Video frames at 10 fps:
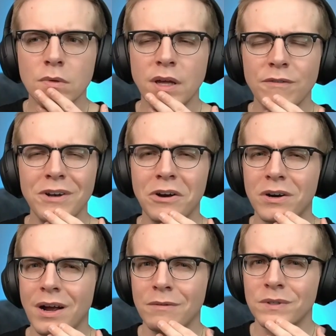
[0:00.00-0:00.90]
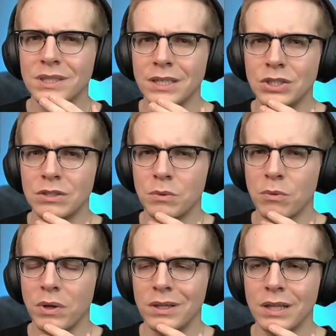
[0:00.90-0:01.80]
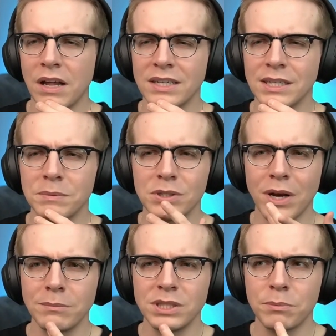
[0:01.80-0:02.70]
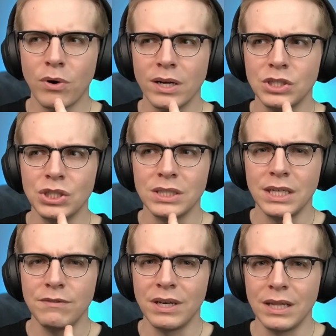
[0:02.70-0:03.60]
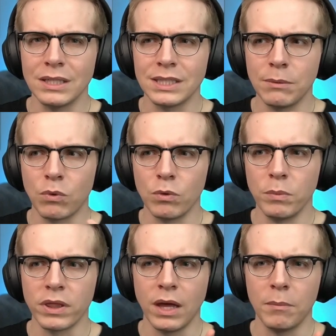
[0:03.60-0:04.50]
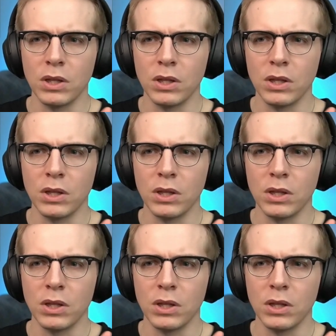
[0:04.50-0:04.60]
Given her conversation with Will in the last episode, I'm surprised she's even in the same room with him